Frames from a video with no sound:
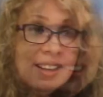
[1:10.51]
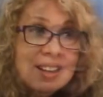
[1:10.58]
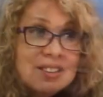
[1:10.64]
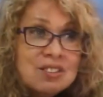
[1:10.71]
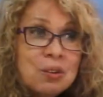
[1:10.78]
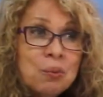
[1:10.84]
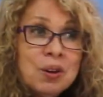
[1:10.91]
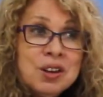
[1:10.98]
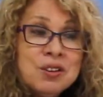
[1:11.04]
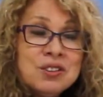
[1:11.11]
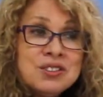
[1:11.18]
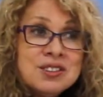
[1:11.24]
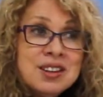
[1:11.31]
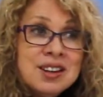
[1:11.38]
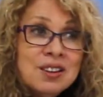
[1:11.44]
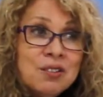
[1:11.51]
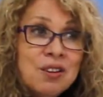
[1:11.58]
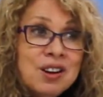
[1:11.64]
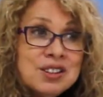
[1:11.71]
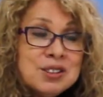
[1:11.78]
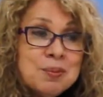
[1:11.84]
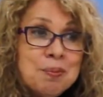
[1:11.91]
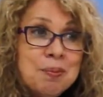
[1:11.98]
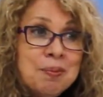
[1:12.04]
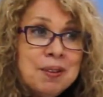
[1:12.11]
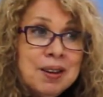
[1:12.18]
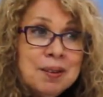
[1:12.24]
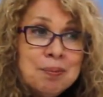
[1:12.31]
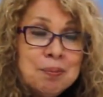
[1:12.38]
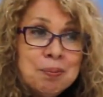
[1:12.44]
So what you see across
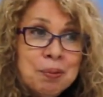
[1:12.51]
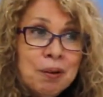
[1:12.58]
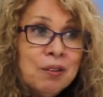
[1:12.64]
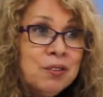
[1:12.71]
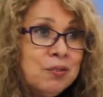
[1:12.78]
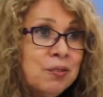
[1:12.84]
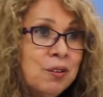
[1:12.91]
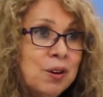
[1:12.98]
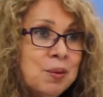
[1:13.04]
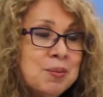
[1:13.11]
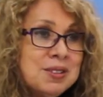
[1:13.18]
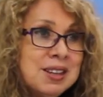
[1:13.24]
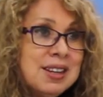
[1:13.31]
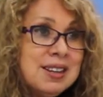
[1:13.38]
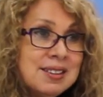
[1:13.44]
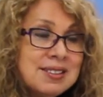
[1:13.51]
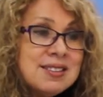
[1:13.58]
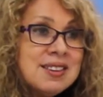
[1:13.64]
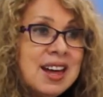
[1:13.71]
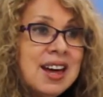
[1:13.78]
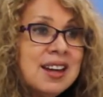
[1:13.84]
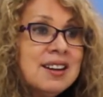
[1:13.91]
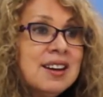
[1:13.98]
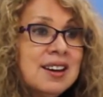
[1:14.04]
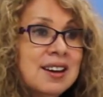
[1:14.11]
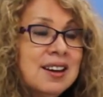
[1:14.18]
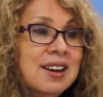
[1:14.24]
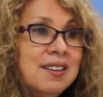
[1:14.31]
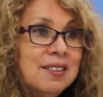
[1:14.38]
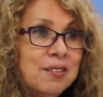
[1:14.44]
in both forms is that
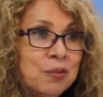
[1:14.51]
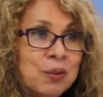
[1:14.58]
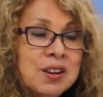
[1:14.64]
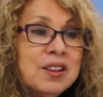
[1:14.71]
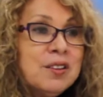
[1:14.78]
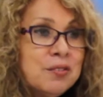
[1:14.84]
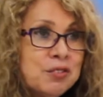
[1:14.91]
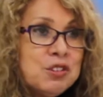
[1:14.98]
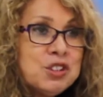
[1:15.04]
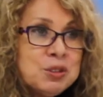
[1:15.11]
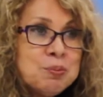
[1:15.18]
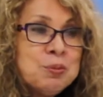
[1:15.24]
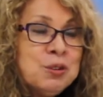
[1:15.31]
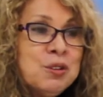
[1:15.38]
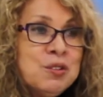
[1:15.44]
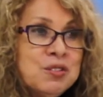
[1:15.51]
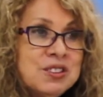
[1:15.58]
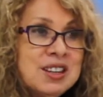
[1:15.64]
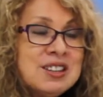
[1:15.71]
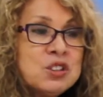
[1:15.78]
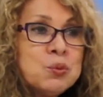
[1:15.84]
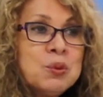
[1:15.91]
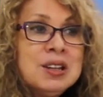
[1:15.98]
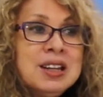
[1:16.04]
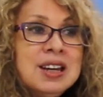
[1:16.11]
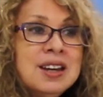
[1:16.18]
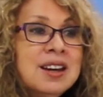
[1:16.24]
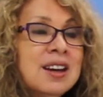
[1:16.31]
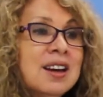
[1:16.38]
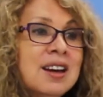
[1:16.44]
one of the first moves is
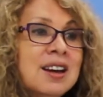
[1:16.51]
really